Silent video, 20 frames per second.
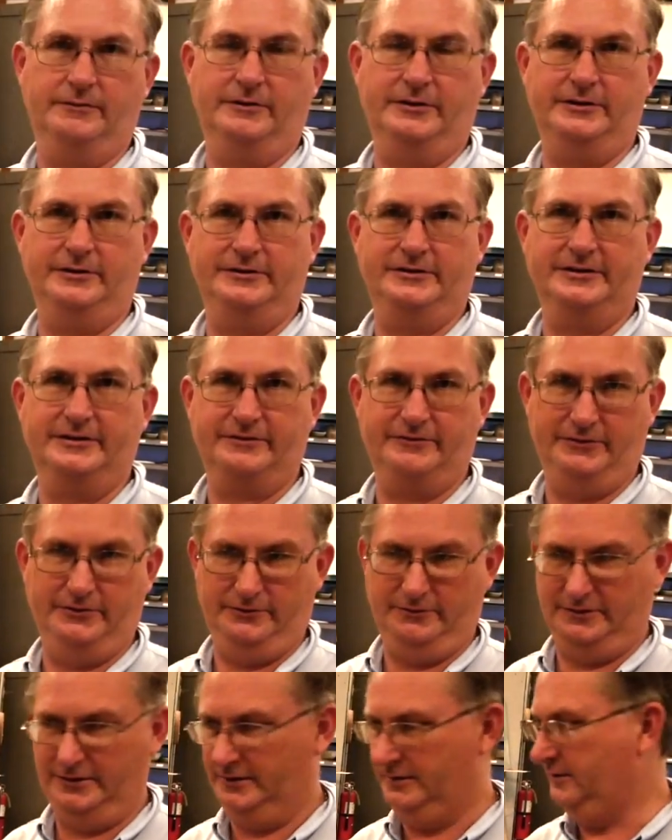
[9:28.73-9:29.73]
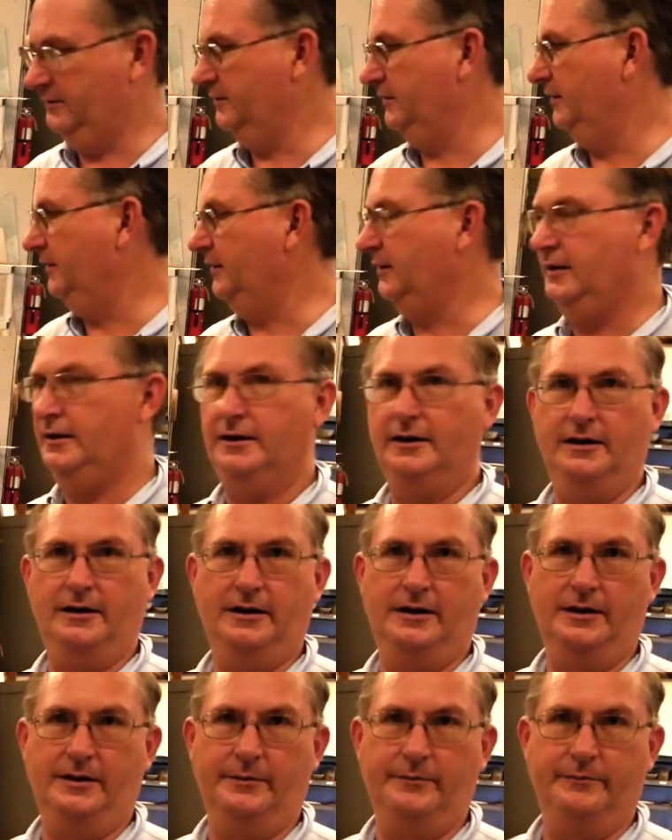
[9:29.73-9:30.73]
one you just flew in,
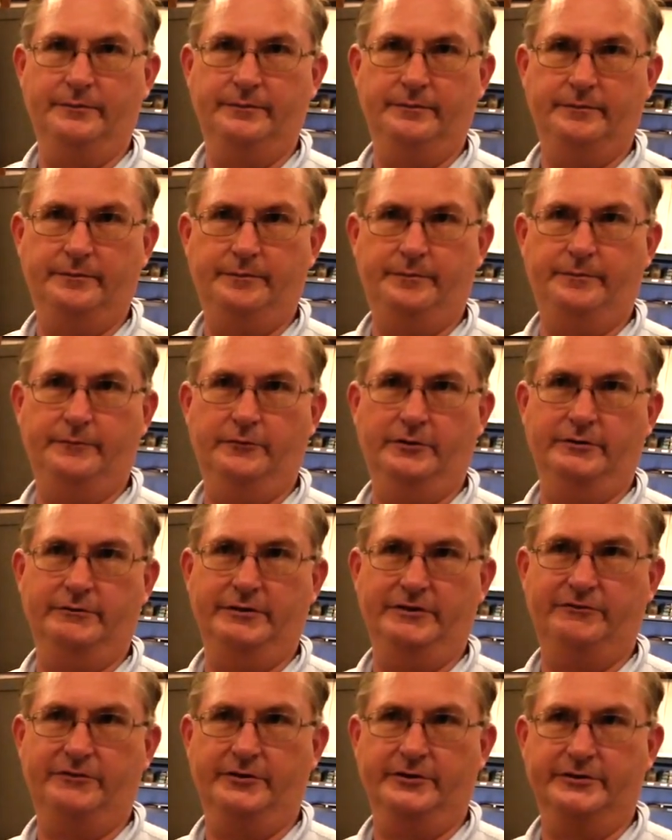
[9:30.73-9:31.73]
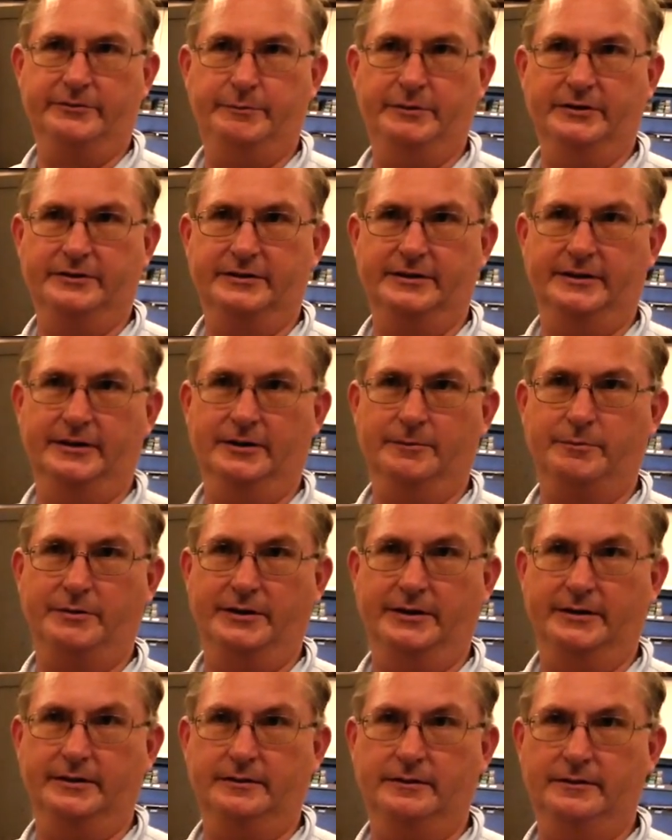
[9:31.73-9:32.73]
um, when we first built the
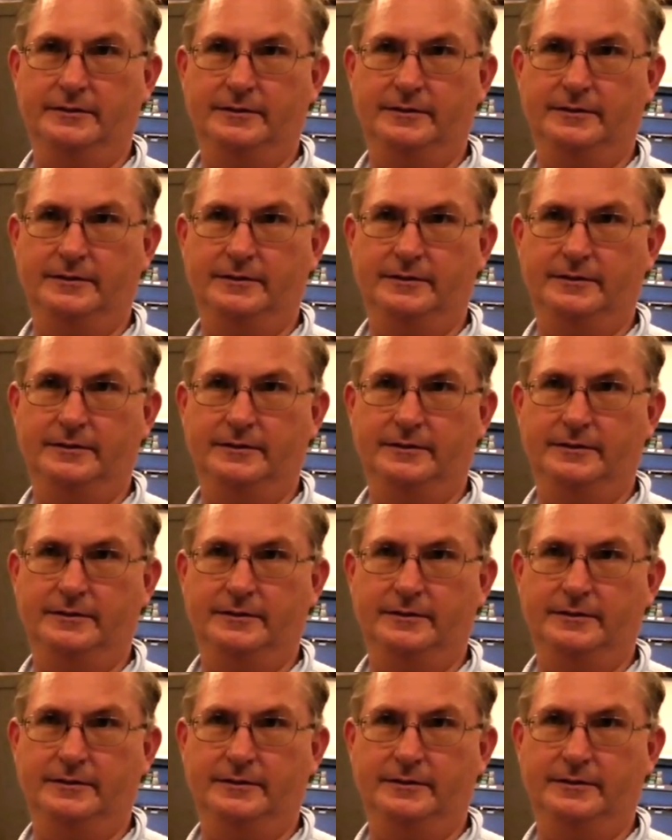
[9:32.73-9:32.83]
airplane.